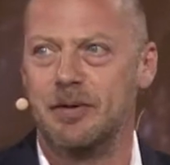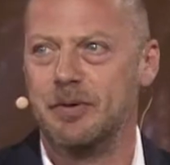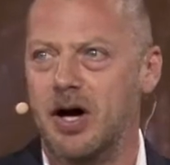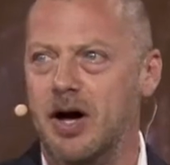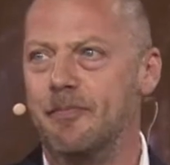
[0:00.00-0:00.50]
and
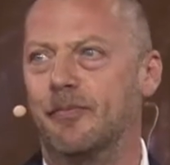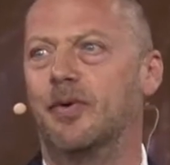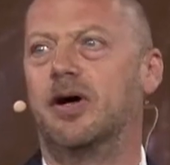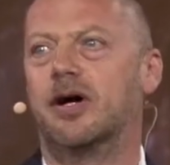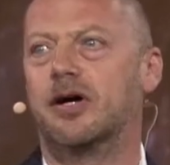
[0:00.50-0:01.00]
gentlemen, I'm
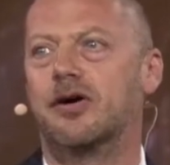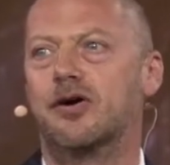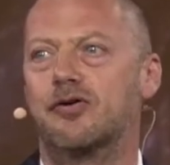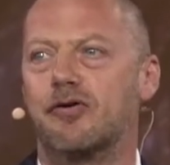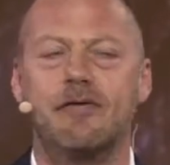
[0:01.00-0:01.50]

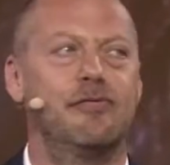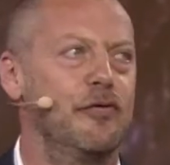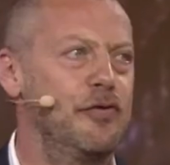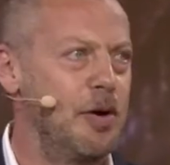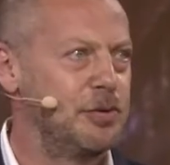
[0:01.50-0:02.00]

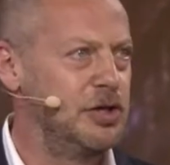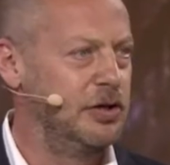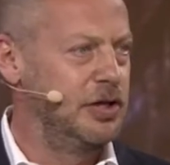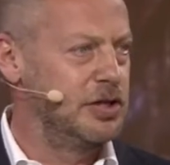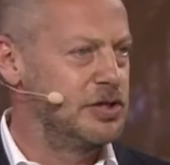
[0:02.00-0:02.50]
grateful for the
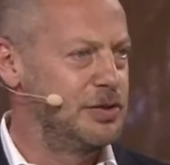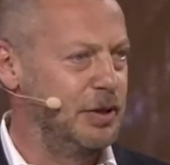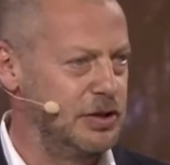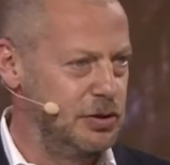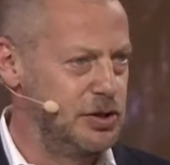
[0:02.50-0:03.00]
opportunity to
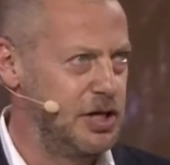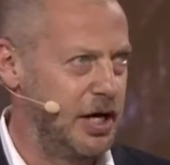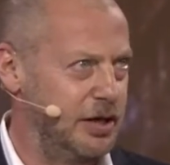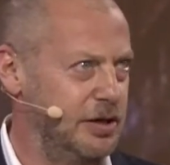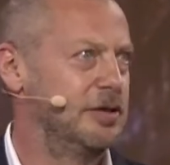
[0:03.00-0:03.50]
speak to you
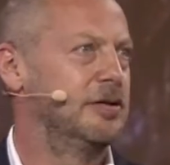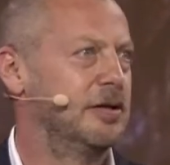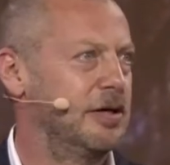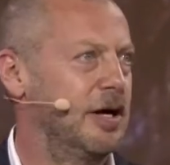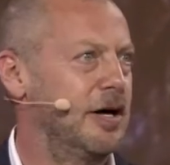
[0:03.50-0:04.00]
today.
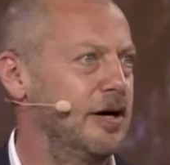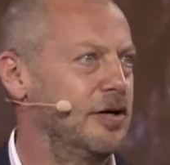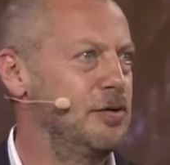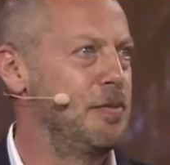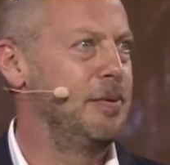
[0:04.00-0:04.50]

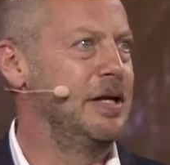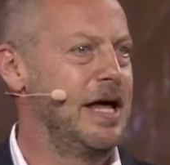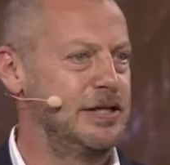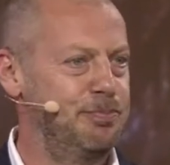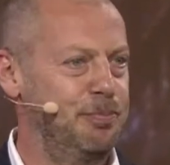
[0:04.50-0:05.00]
You may be
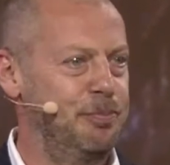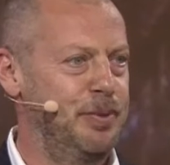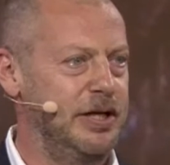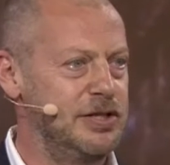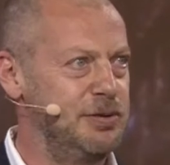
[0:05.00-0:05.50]
less
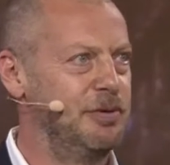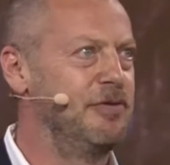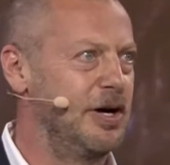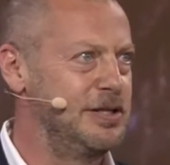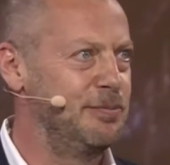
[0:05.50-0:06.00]
pleased you
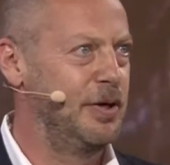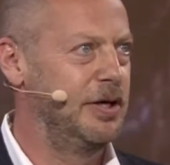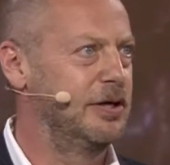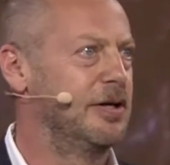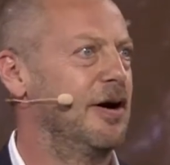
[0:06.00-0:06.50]
invited
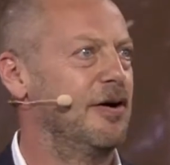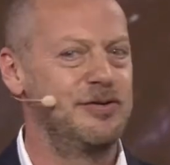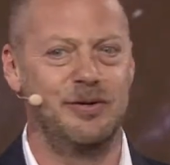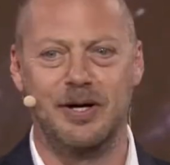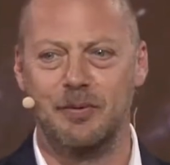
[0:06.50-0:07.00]
me
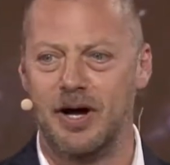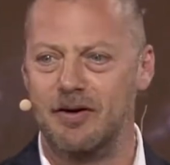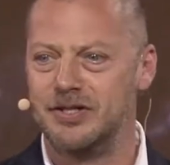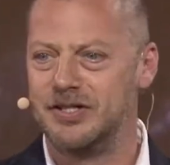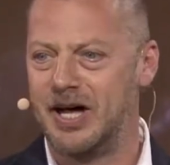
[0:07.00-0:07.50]
after you hear what I
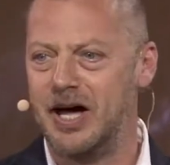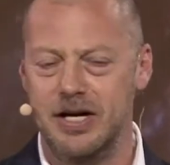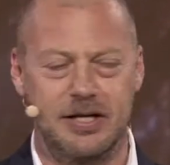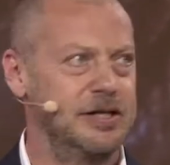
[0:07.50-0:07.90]
have to say.